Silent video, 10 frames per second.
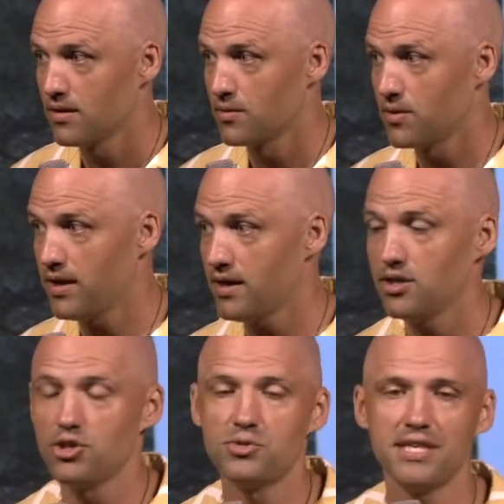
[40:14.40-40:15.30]
right?
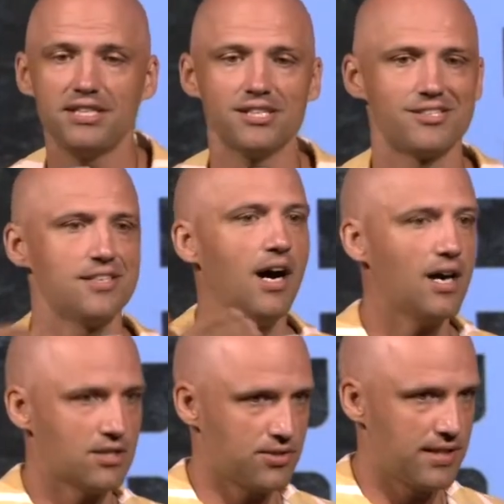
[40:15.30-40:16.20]
You teach us
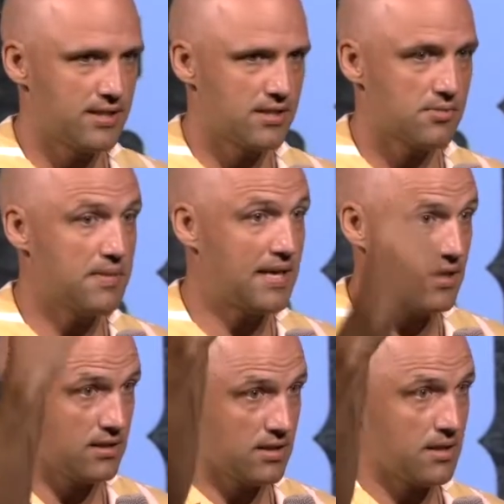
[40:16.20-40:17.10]
doctrines,
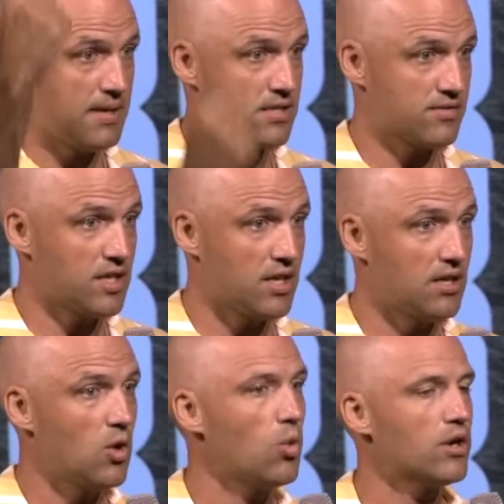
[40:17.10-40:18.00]
meaning the commands of
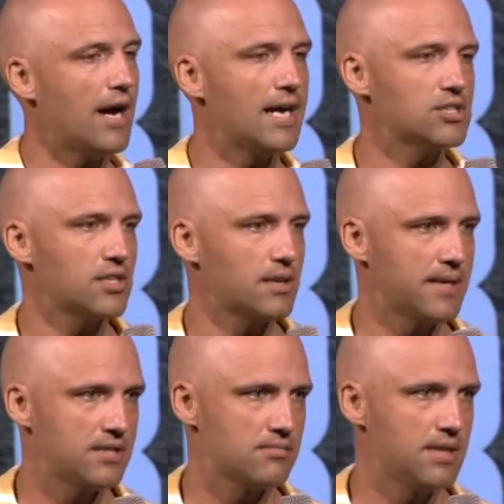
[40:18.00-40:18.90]
God, what are actually
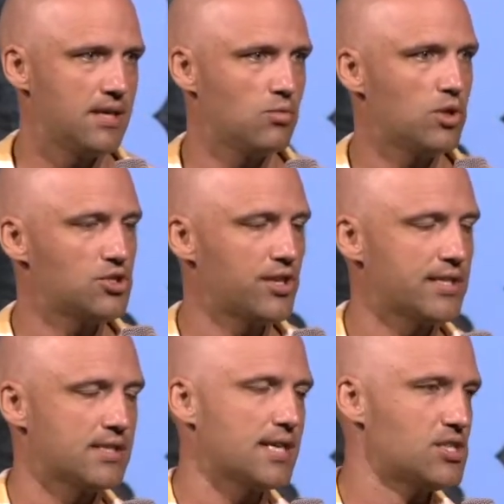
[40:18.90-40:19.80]
commands of men. One
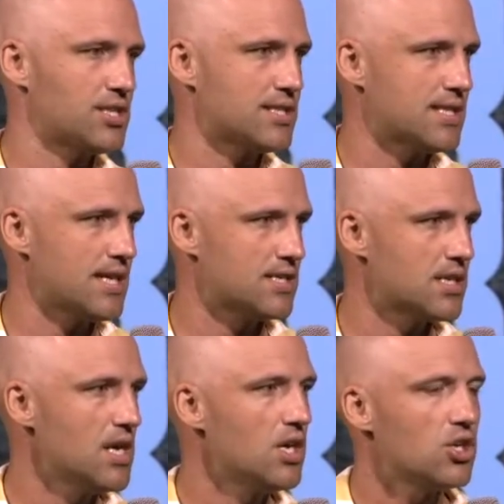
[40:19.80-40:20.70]
translation says
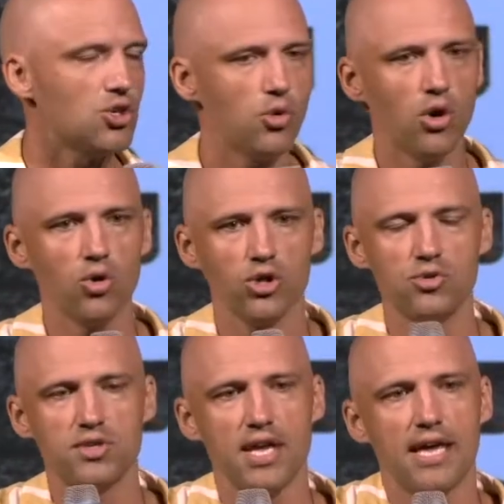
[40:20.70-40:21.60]
you
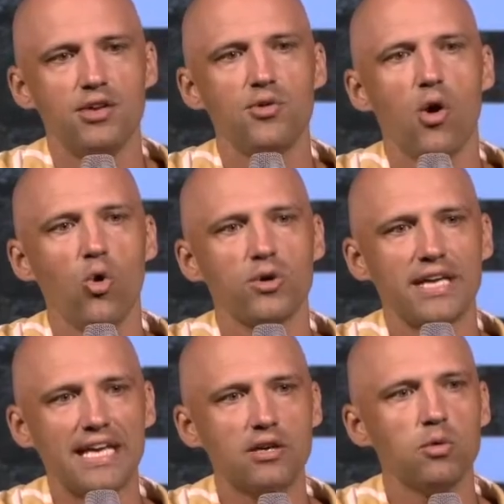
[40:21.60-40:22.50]
hold
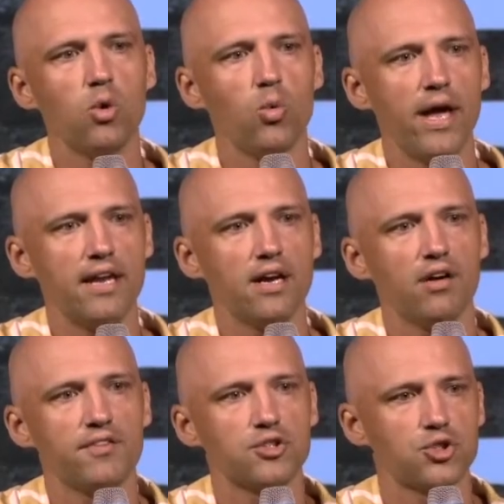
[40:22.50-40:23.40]
equal weight
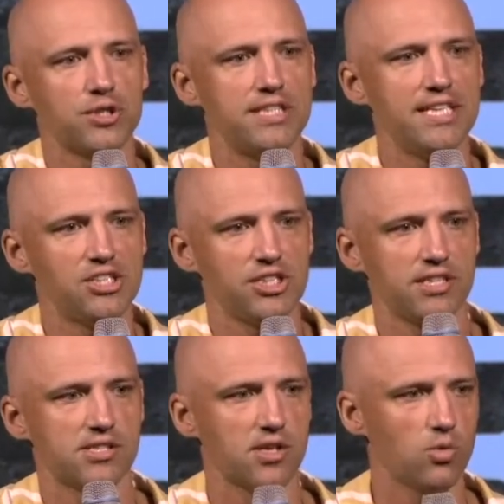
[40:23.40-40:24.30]
of your
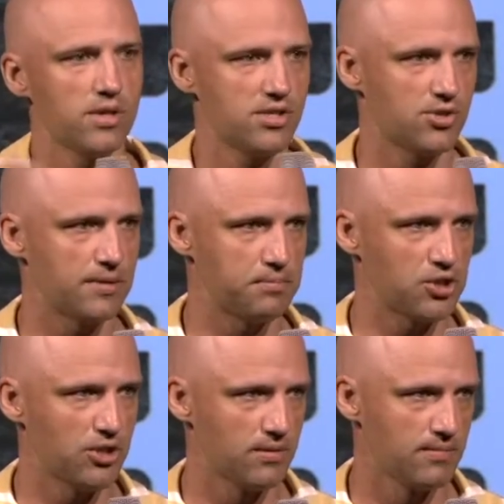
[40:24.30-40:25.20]
traditions with Scripture.